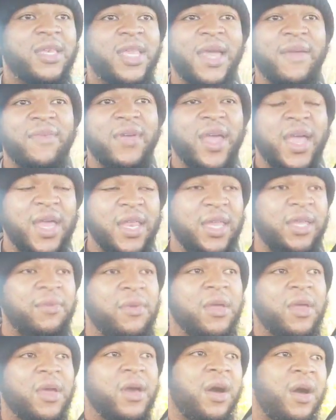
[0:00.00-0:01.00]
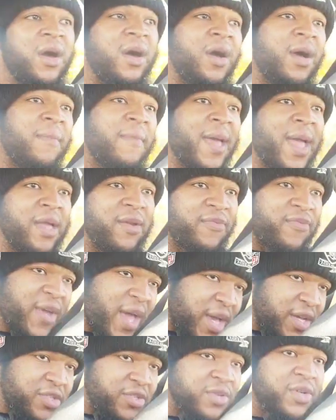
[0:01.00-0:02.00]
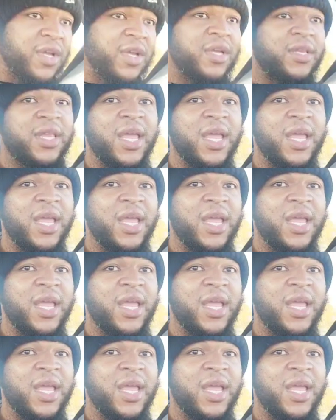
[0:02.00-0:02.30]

Devin Haney, uh, a manufacturer.